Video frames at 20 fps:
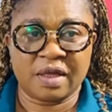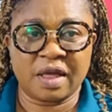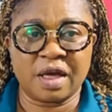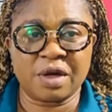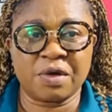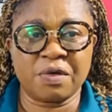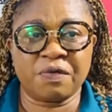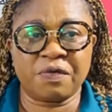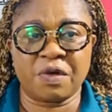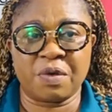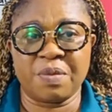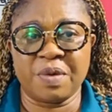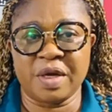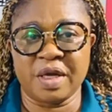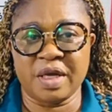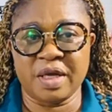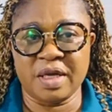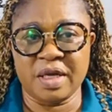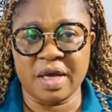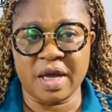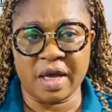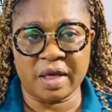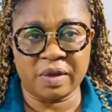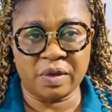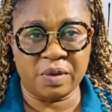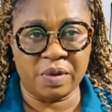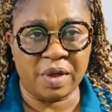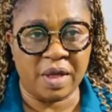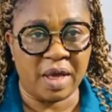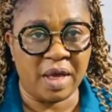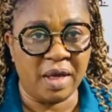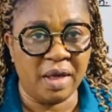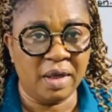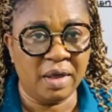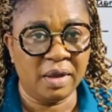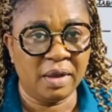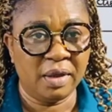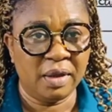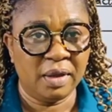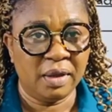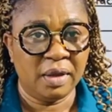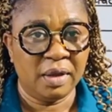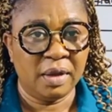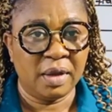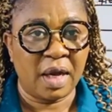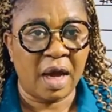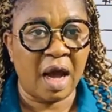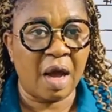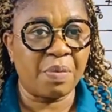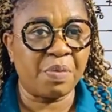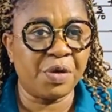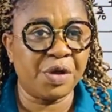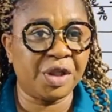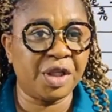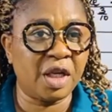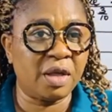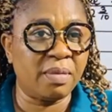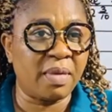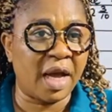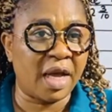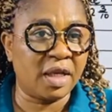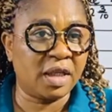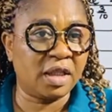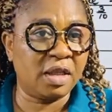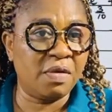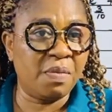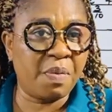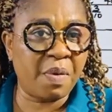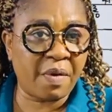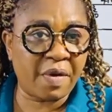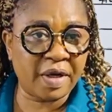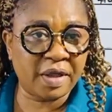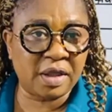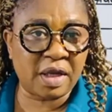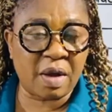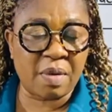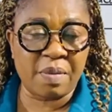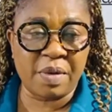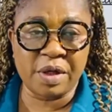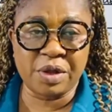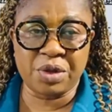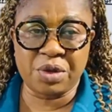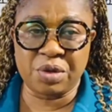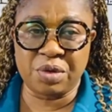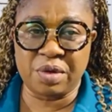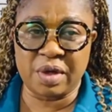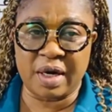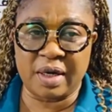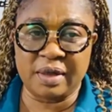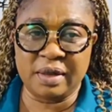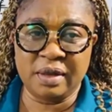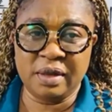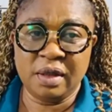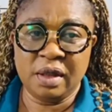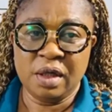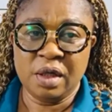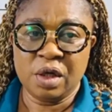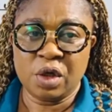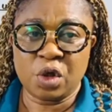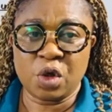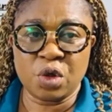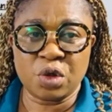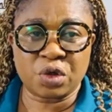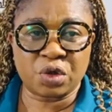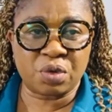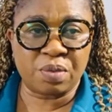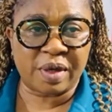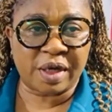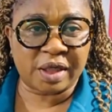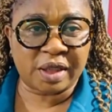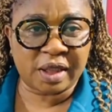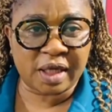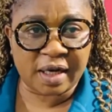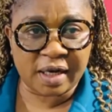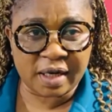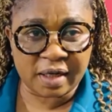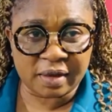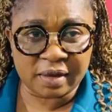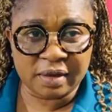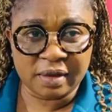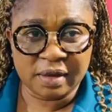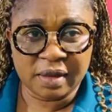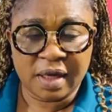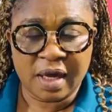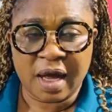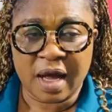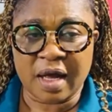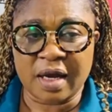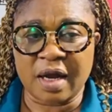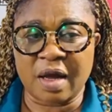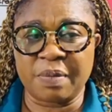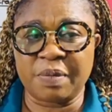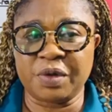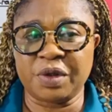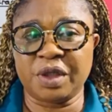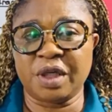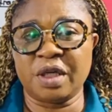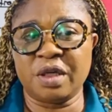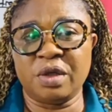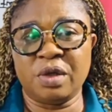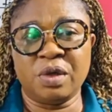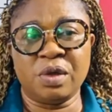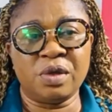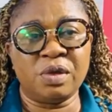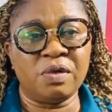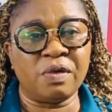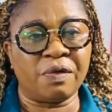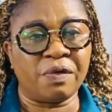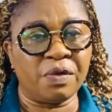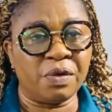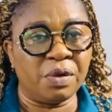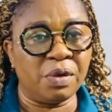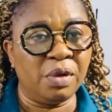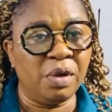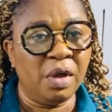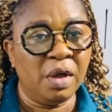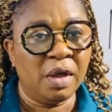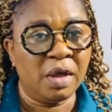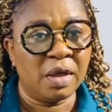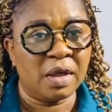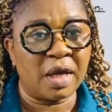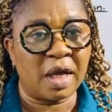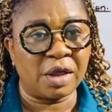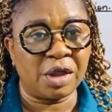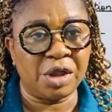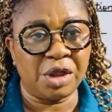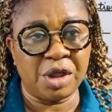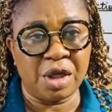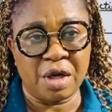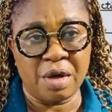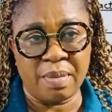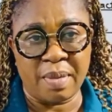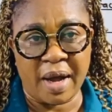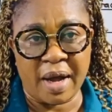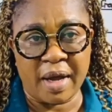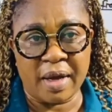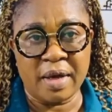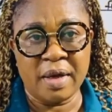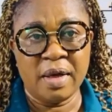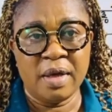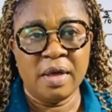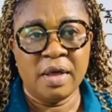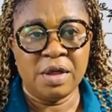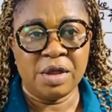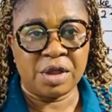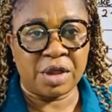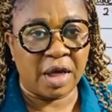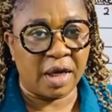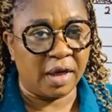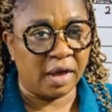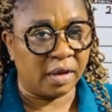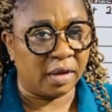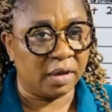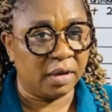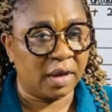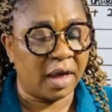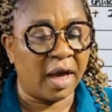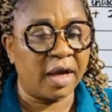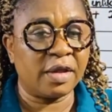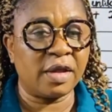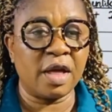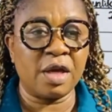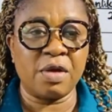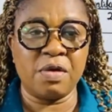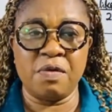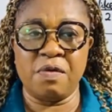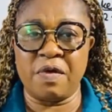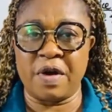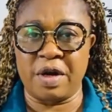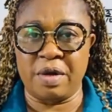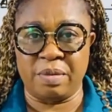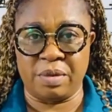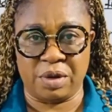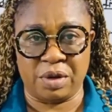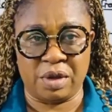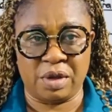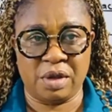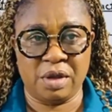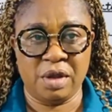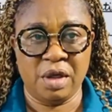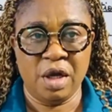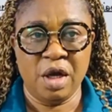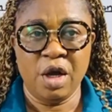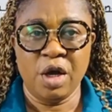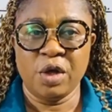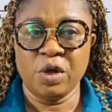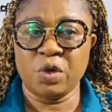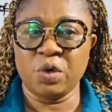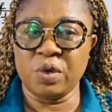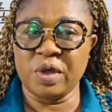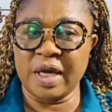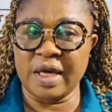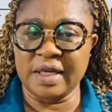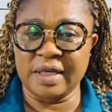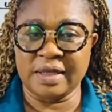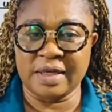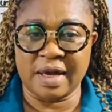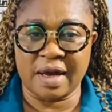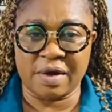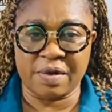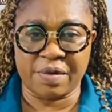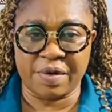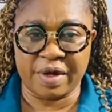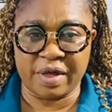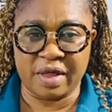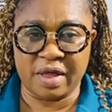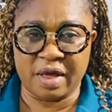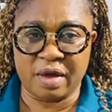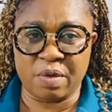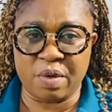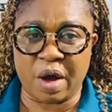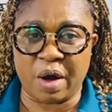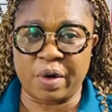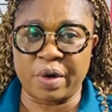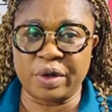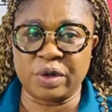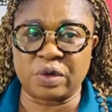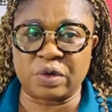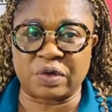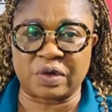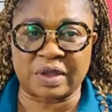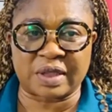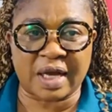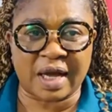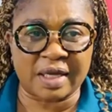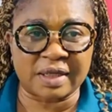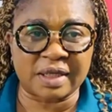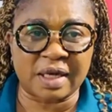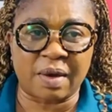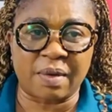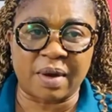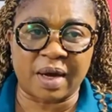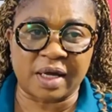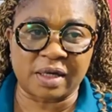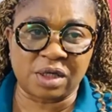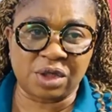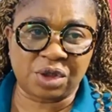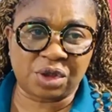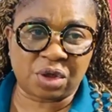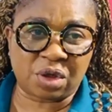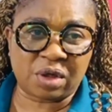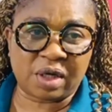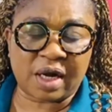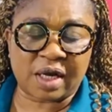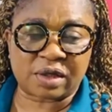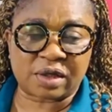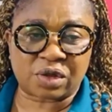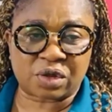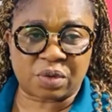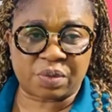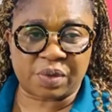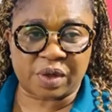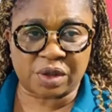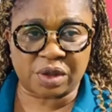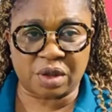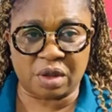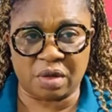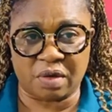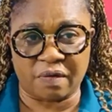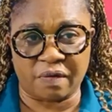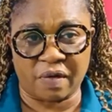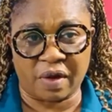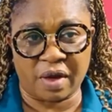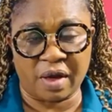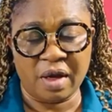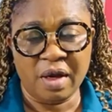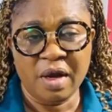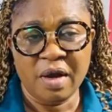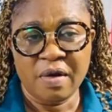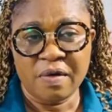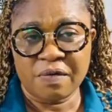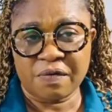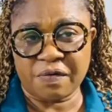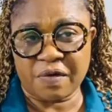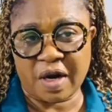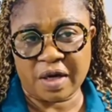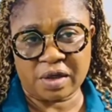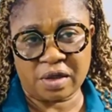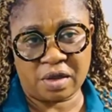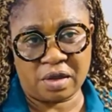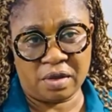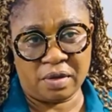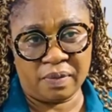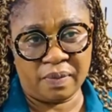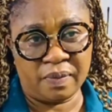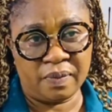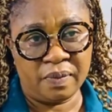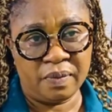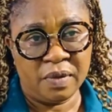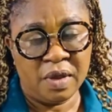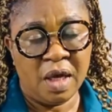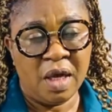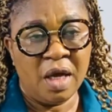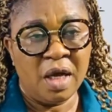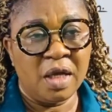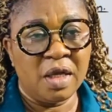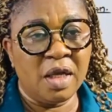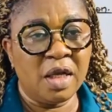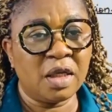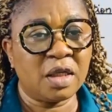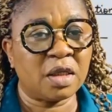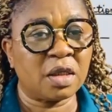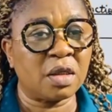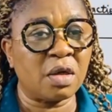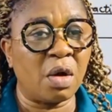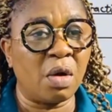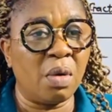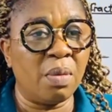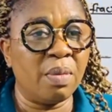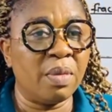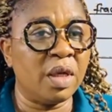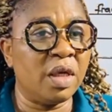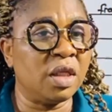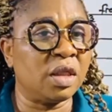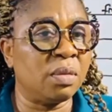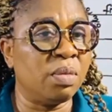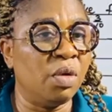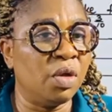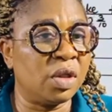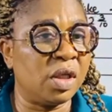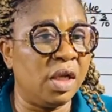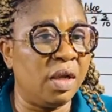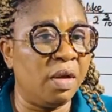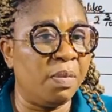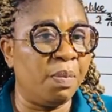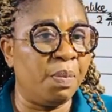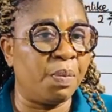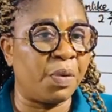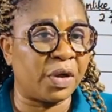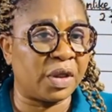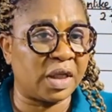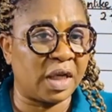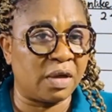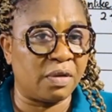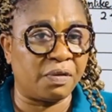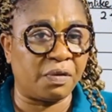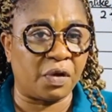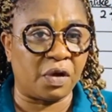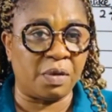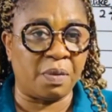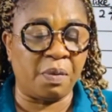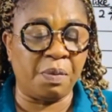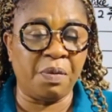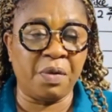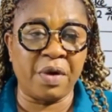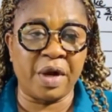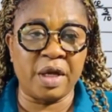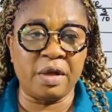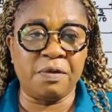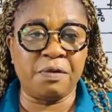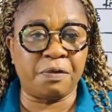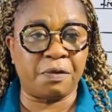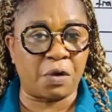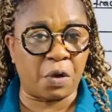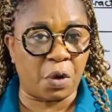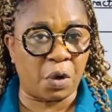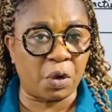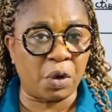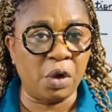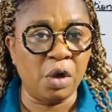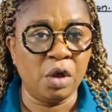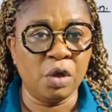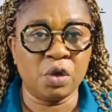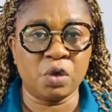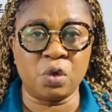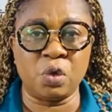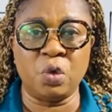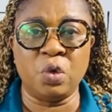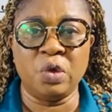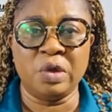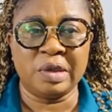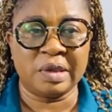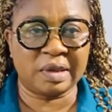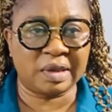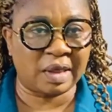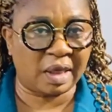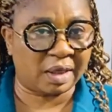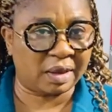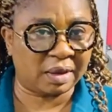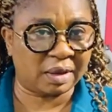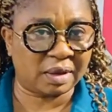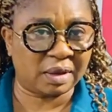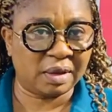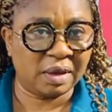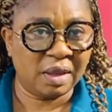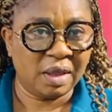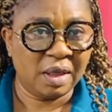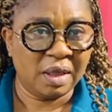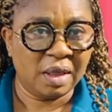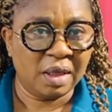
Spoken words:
Thank you for being in here today. I appreciate my esteemed parents that bring children close to my channel, and I appreciate those of you that share my channel. I thank you very much. Today is that great day we are going to start our addition and subtraction of a fraction. This sum is mostly important for grade 4 to 6.